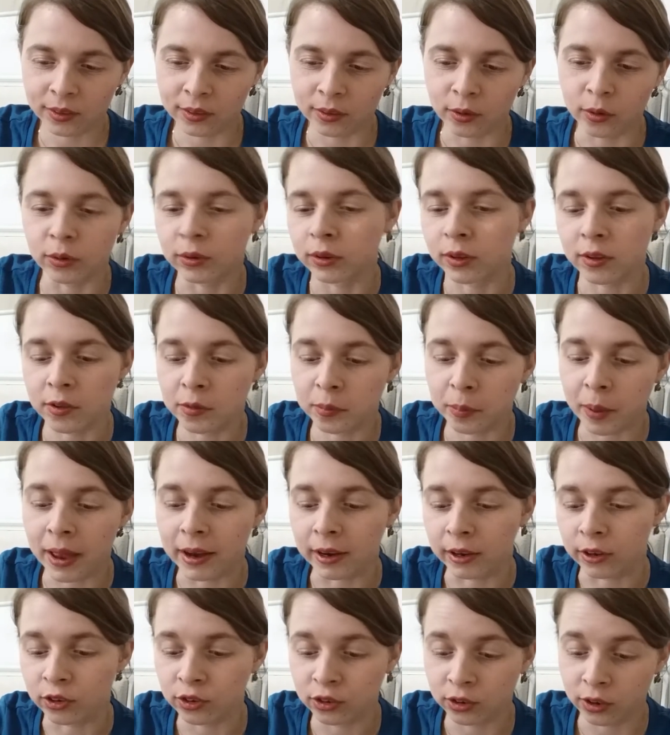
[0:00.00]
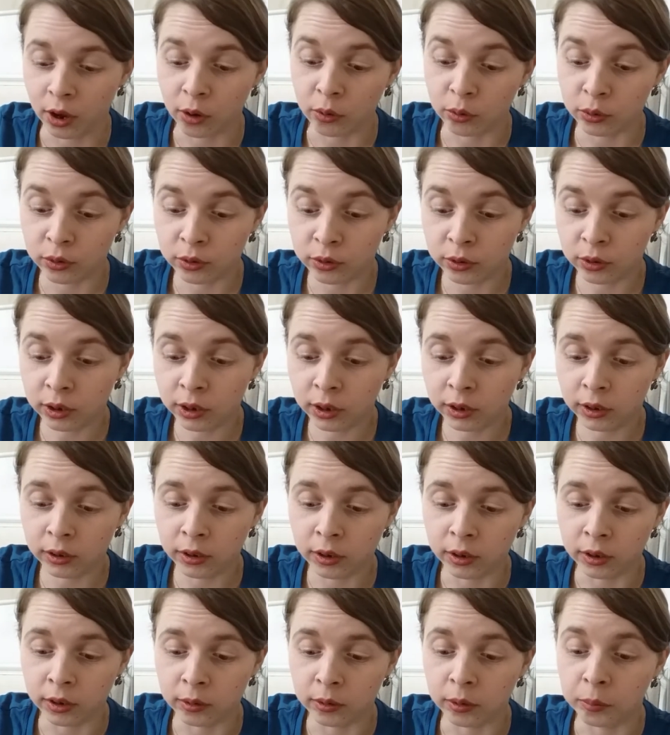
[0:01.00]
Or the Spanish. I was reading
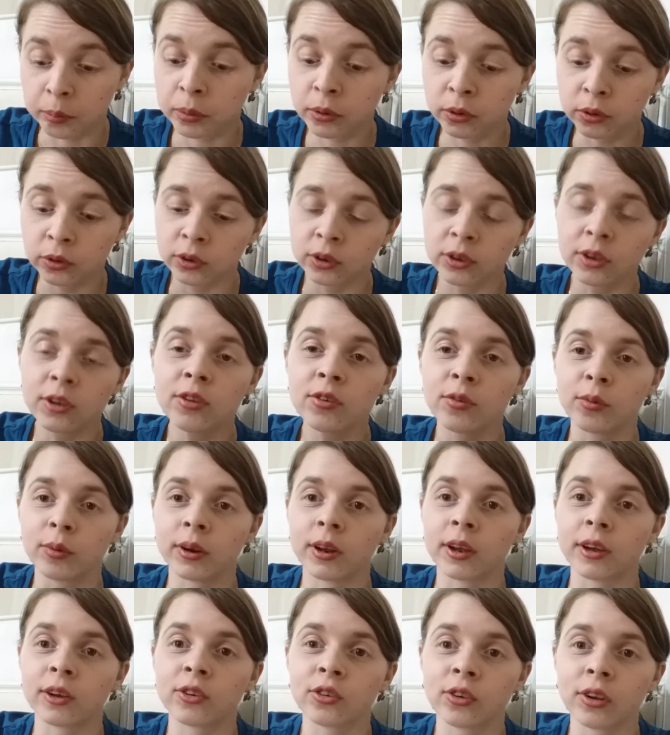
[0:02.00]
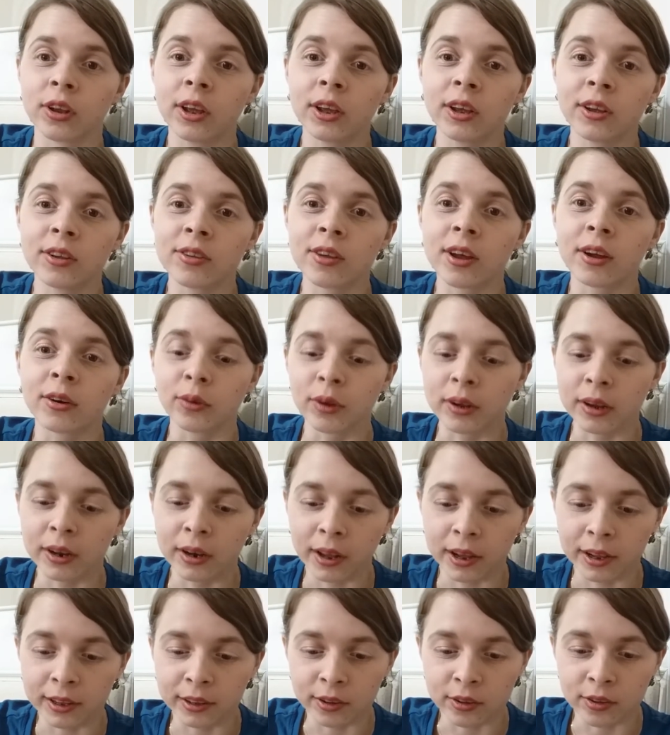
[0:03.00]
the Portuguese one actually, because I really
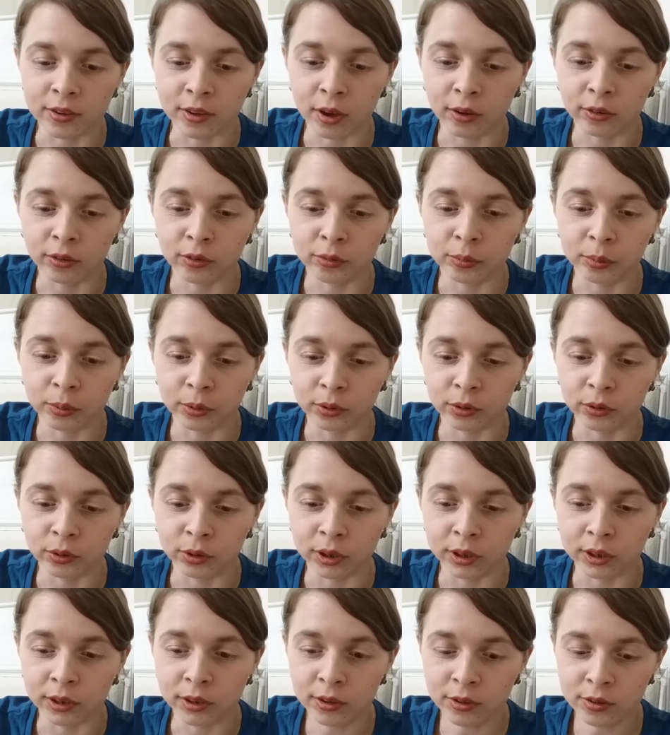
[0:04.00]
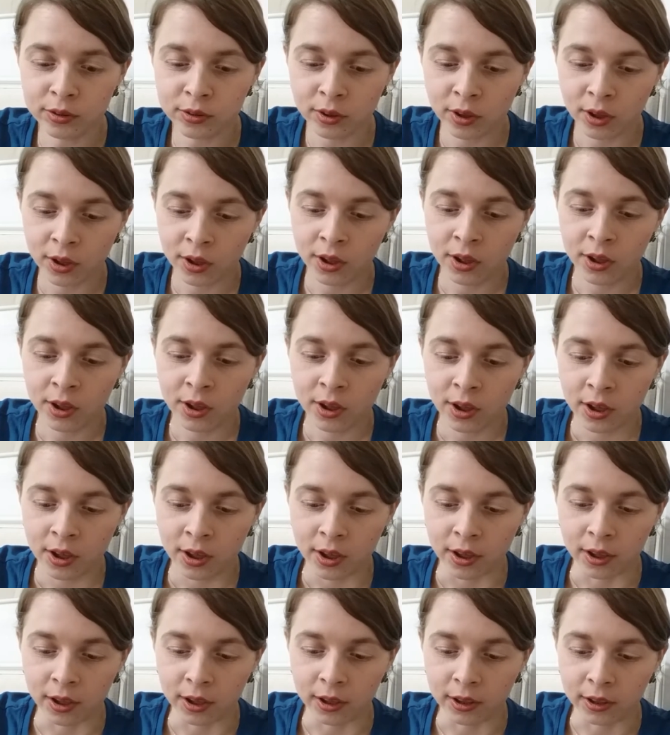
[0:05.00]
like the sound of Portuguese.
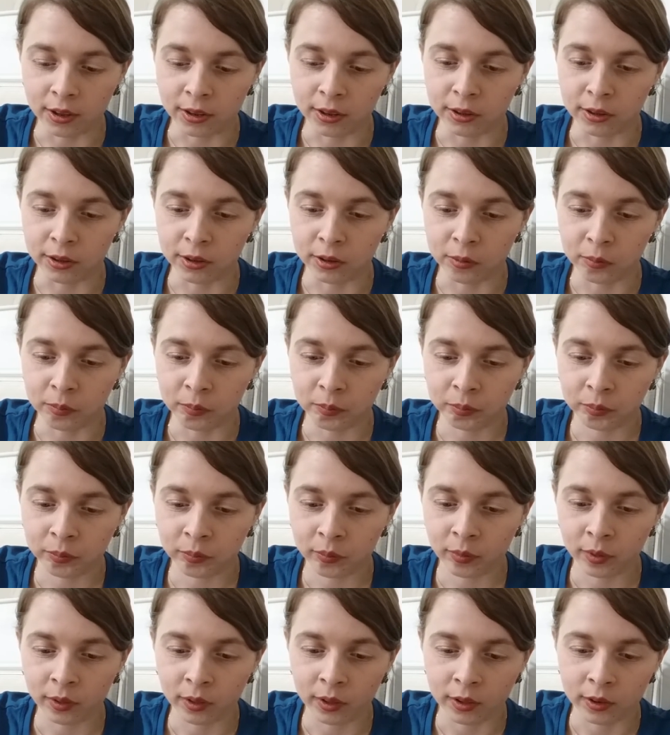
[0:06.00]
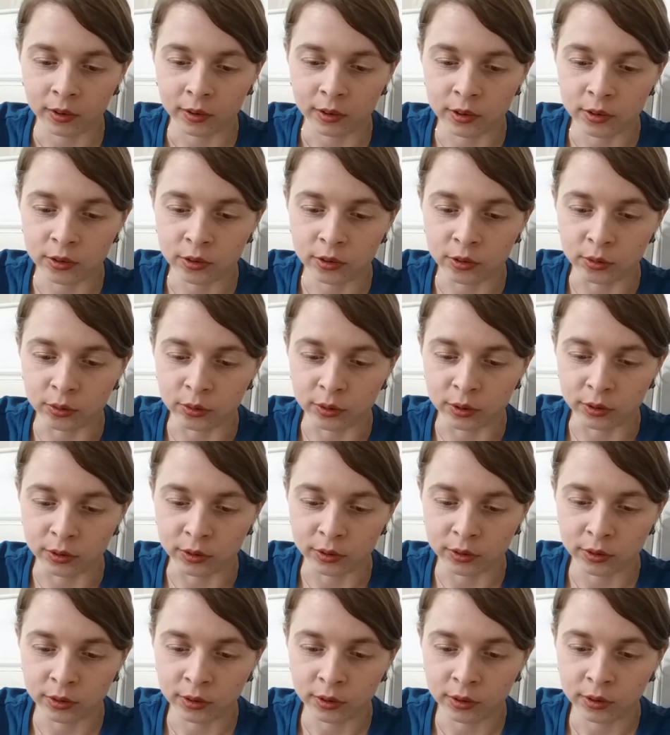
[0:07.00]
And let's do this,
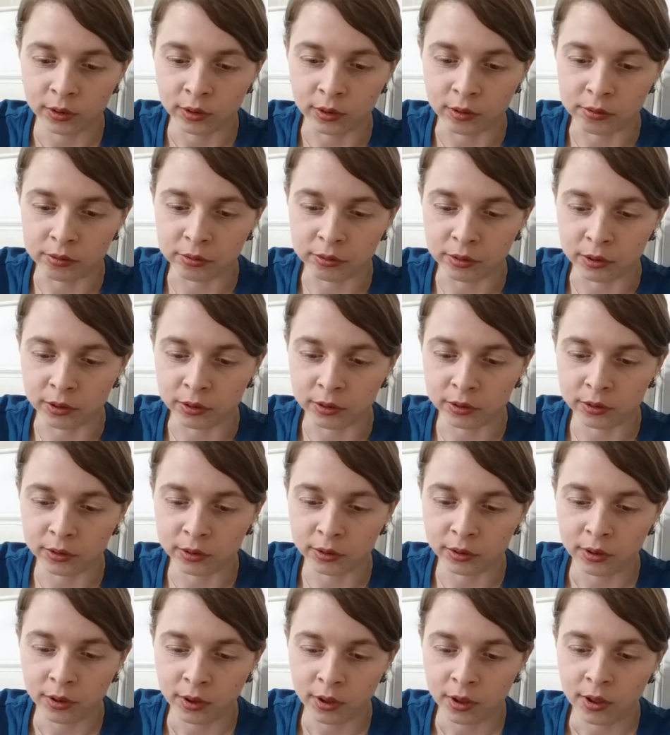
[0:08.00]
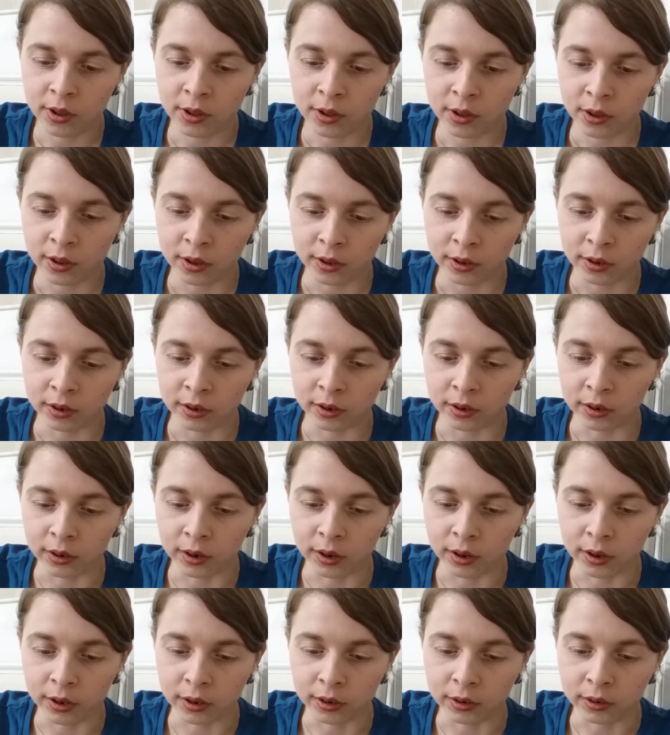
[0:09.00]
the first
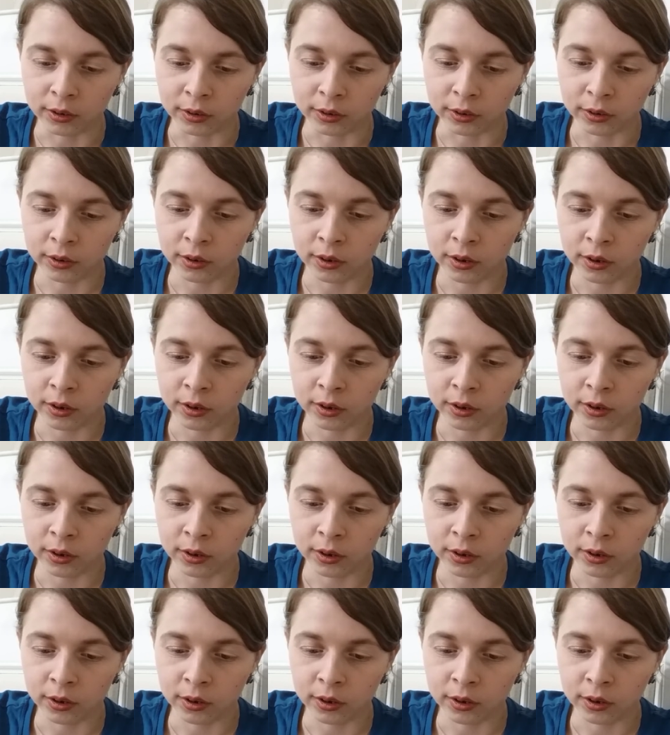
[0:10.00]
liner